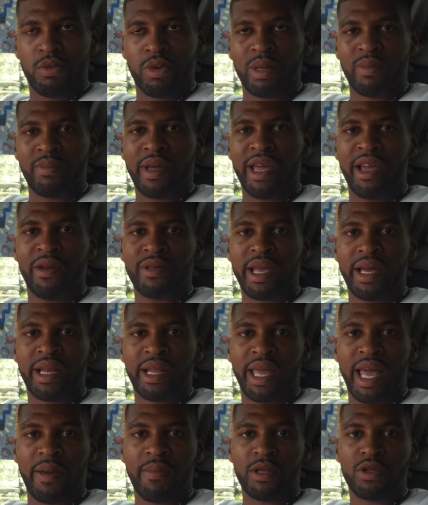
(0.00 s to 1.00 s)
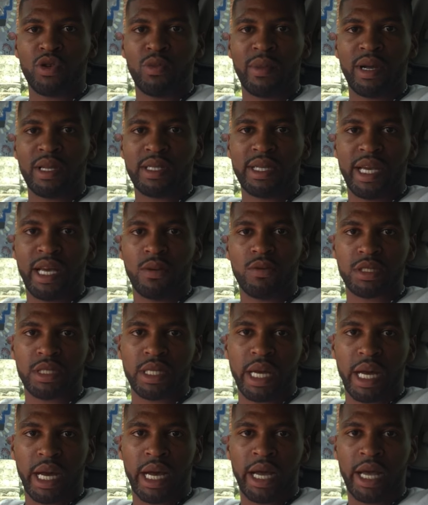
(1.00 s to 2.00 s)
Well, the main thing that got me through my time was
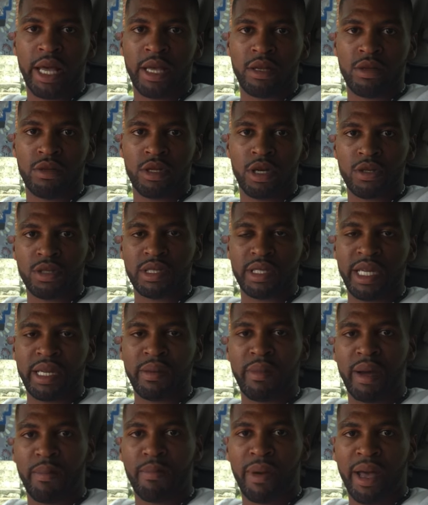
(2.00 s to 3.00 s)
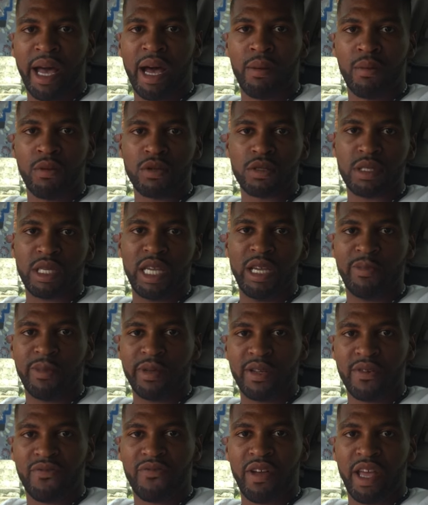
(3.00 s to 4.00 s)
God. You know, standing my Bibles,
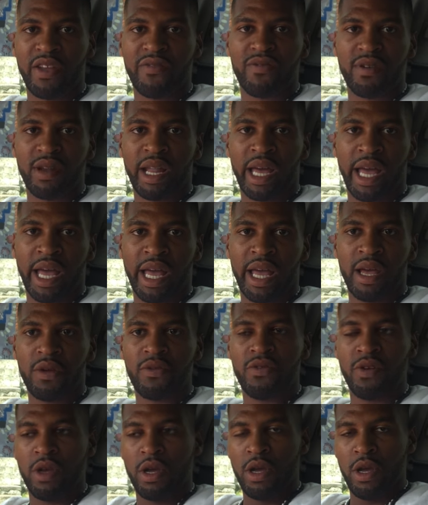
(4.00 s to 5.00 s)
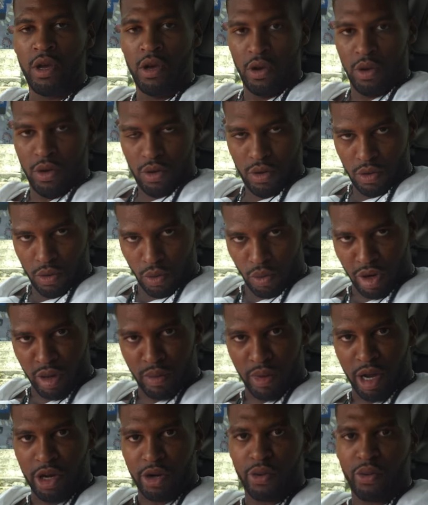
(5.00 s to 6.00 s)
keeping the faith alive,
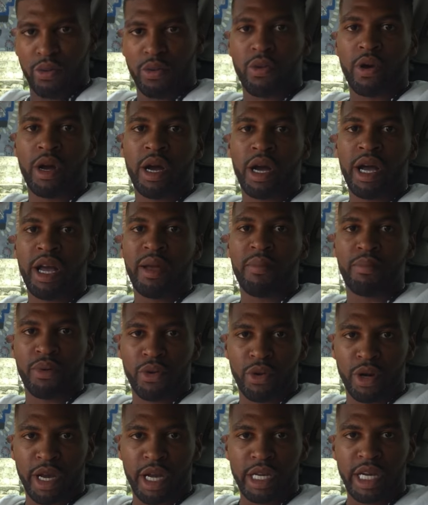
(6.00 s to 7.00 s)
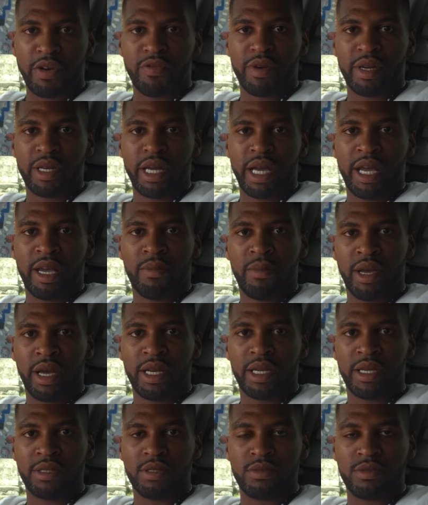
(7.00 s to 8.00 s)
reading my Quran, praying every day,
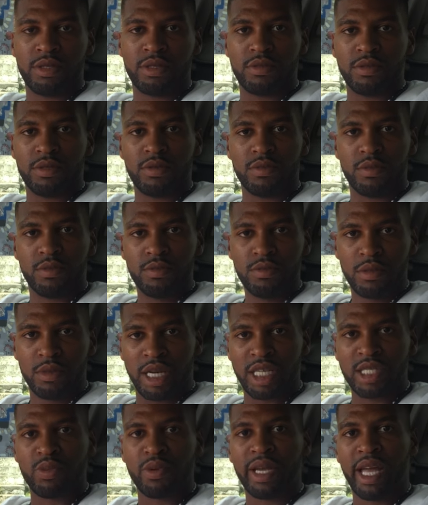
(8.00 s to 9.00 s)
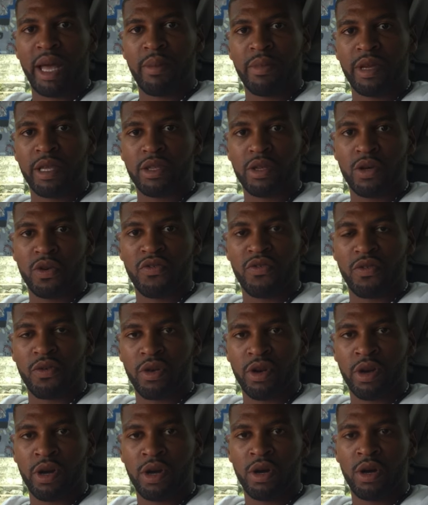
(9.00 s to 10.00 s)
man, and that's what got me through for
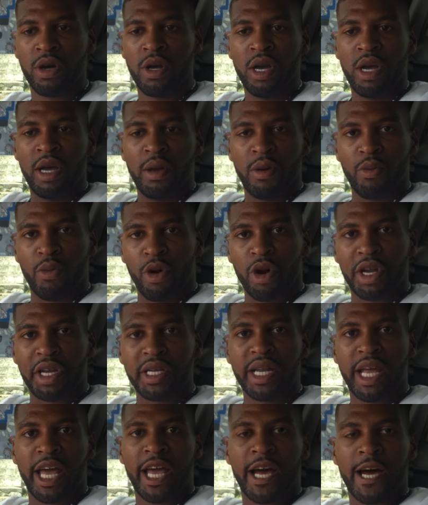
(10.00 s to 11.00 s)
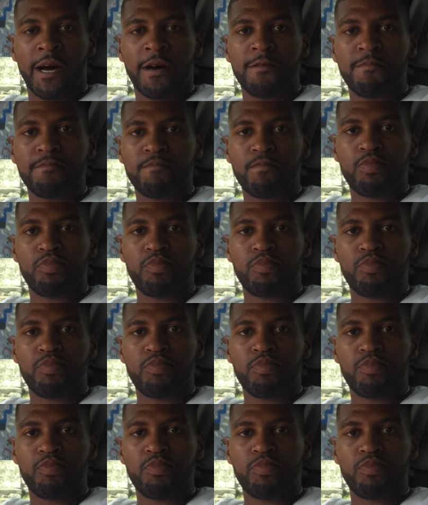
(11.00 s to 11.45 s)
real. Working out,